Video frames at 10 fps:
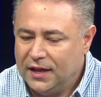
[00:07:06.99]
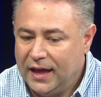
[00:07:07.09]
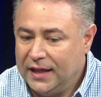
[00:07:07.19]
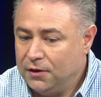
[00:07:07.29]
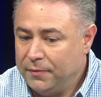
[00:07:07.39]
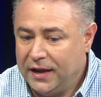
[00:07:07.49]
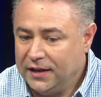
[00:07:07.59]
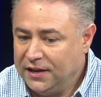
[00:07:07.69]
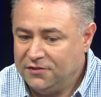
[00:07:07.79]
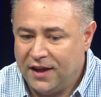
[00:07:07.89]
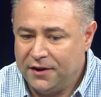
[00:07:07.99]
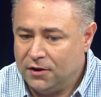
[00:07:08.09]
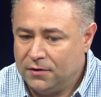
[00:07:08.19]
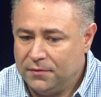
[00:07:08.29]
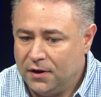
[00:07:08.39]
and they're made inside
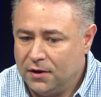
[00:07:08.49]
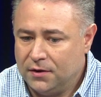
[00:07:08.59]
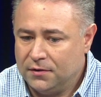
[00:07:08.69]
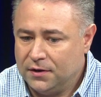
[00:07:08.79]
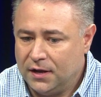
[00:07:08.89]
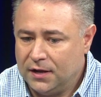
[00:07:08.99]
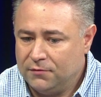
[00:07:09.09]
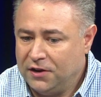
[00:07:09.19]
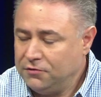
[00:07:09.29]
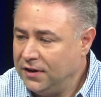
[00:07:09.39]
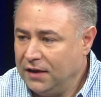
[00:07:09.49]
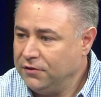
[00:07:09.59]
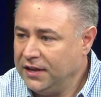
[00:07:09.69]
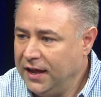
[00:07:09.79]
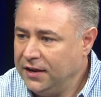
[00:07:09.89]
our restaurant
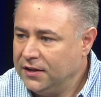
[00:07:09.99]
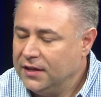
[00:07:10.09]
every day.